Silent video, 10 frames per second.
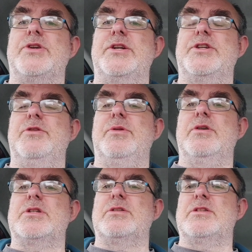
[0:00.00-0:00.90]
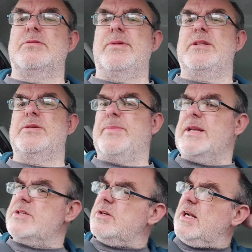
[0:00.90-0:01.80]
Strange New Worlds. It was is it
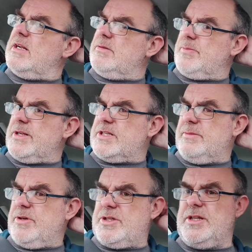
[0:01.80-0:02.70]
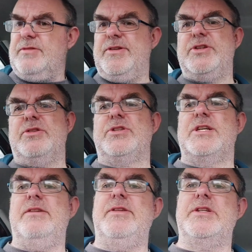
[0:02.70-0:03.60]
based on like a bit similar to the original
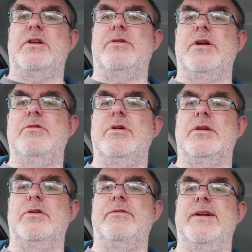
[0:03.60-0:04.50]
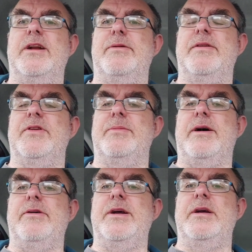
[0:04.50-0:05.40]
series? I don't know. I don't really know anything
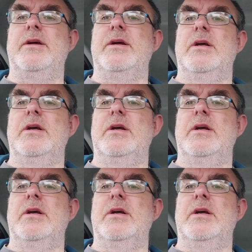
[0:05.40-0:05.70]
about it.